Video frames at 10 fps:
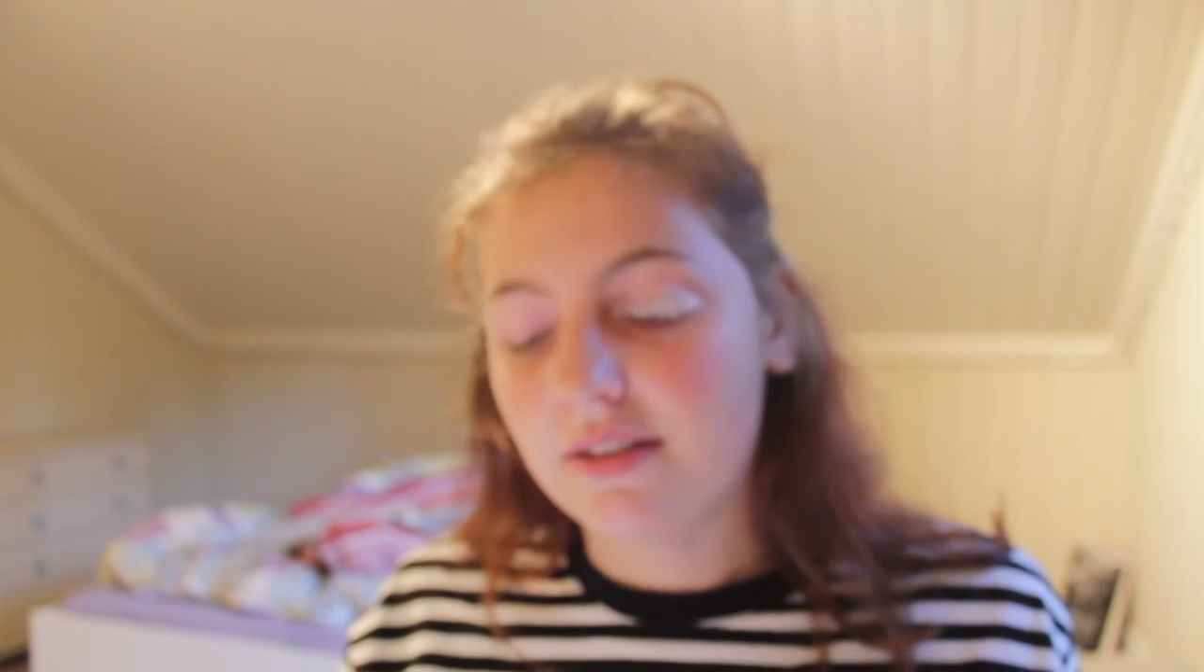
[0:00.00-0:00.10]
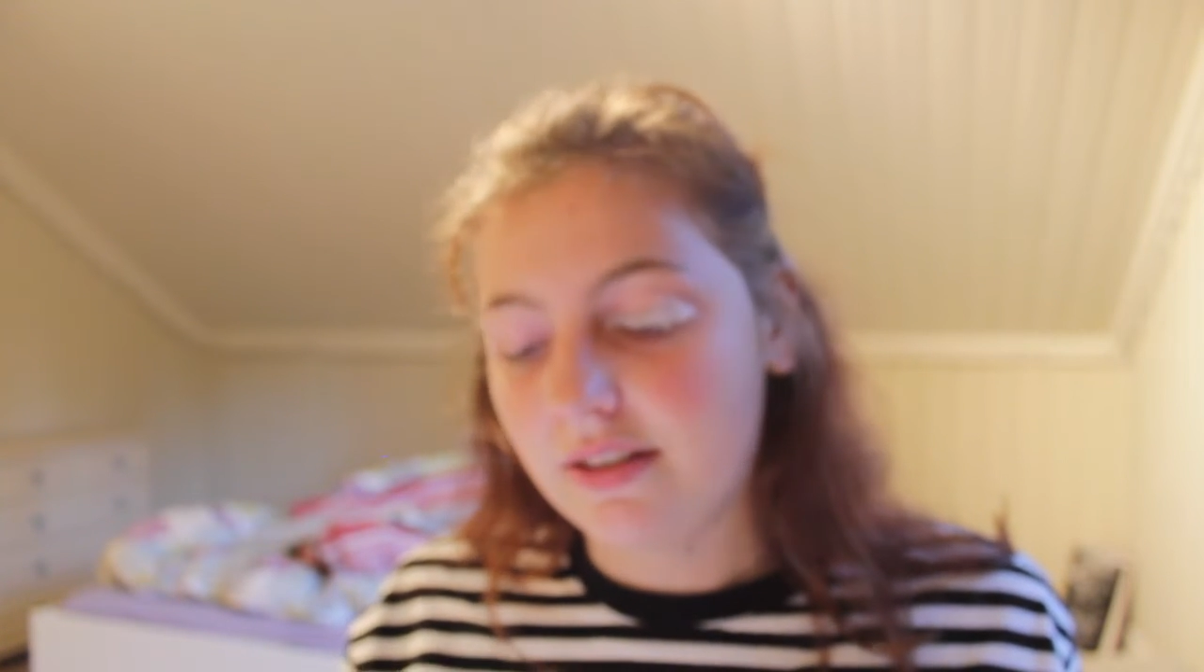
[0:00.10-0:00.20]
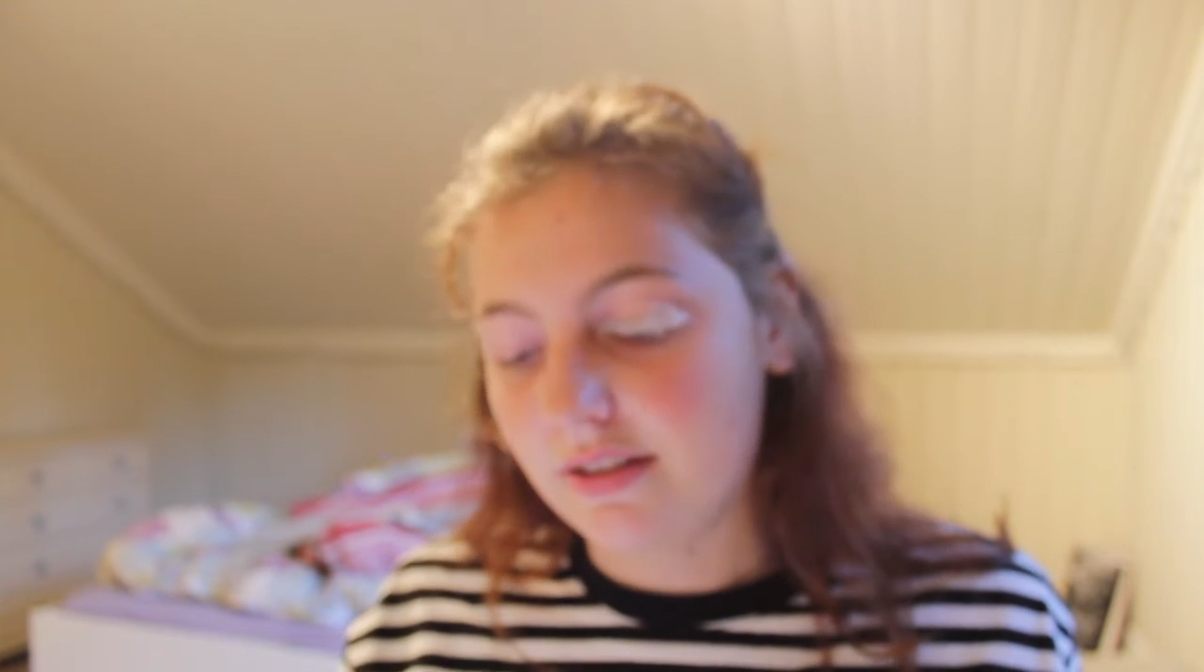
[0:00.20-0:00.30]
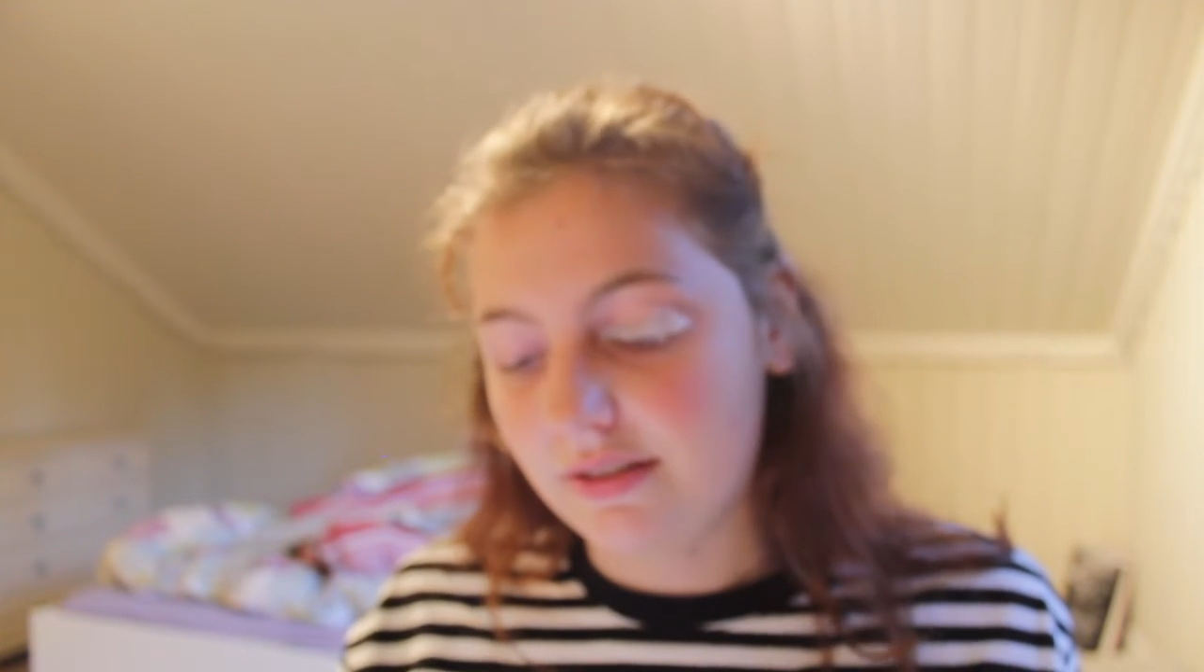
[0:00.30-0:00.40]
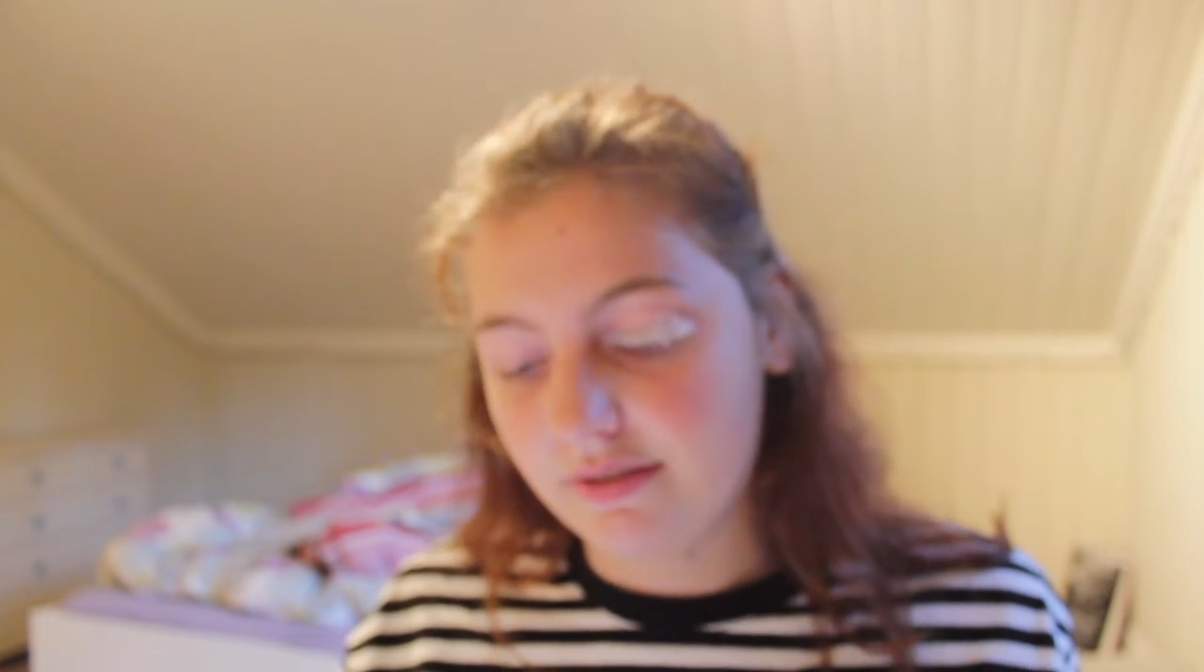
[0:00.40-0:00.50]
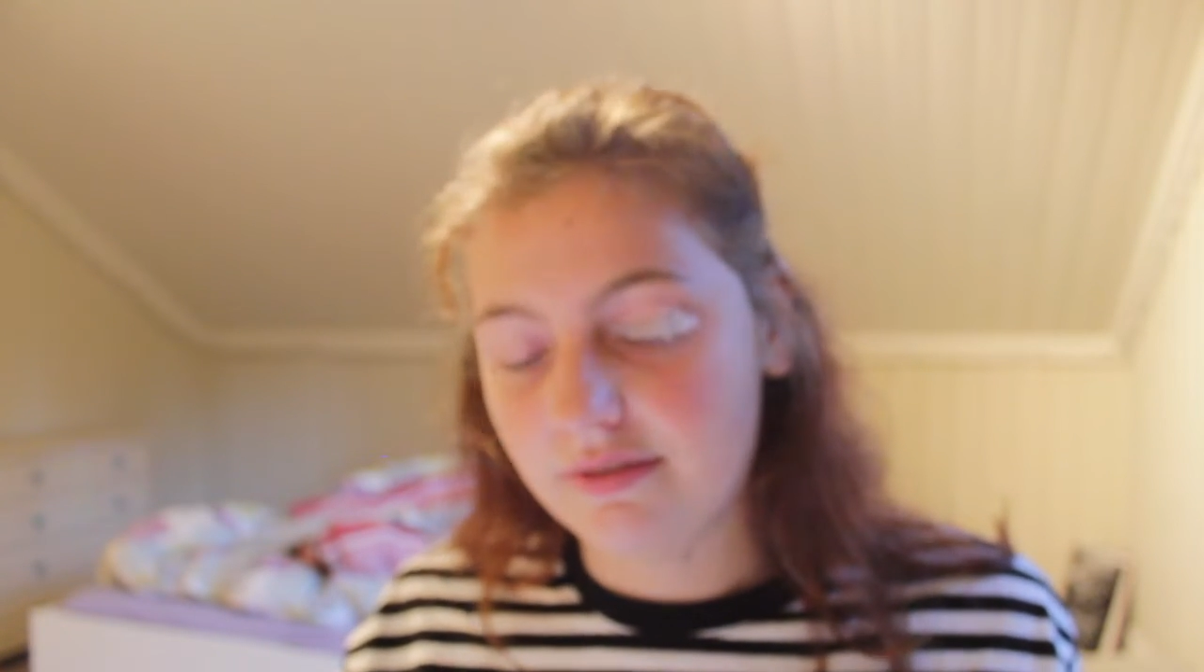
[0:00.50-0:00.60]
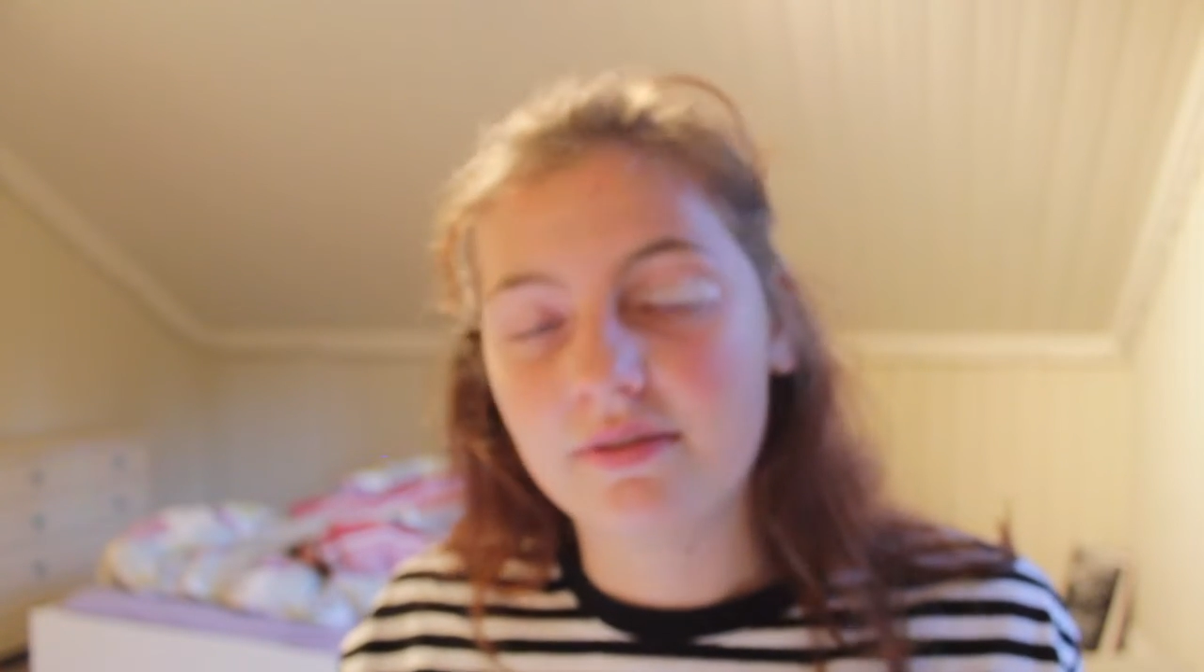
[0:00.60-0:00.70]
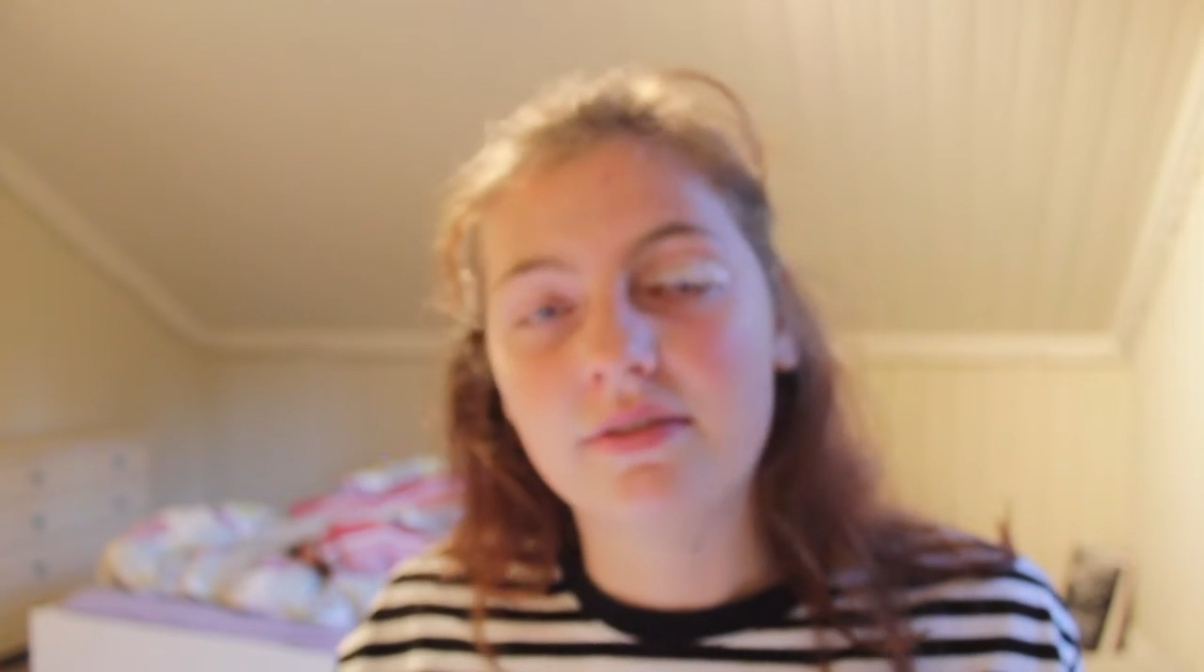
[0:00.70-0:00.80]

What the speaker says: And